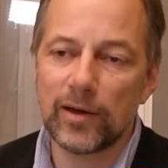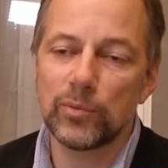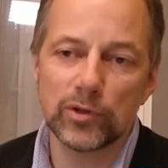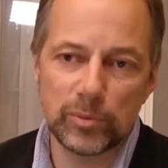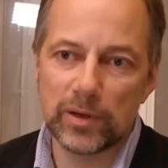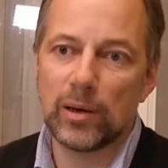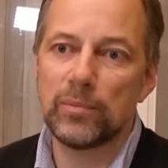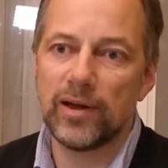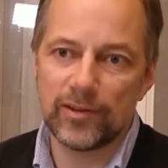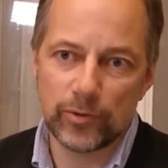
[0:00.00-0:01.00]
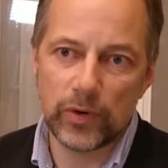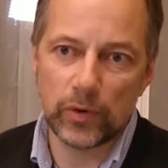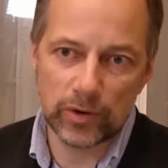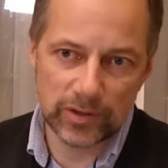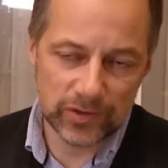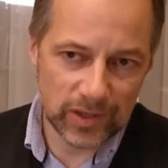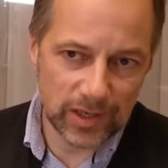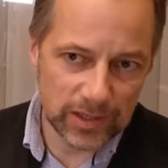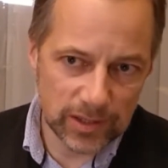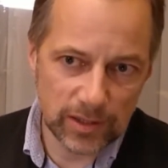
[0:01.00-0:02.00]
want to become an S3
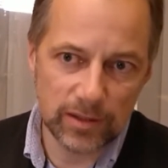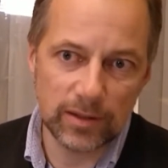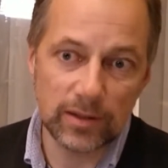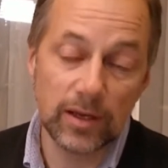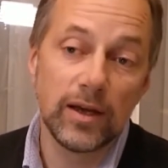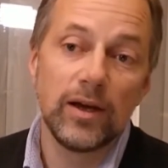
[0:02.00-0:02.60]
organization,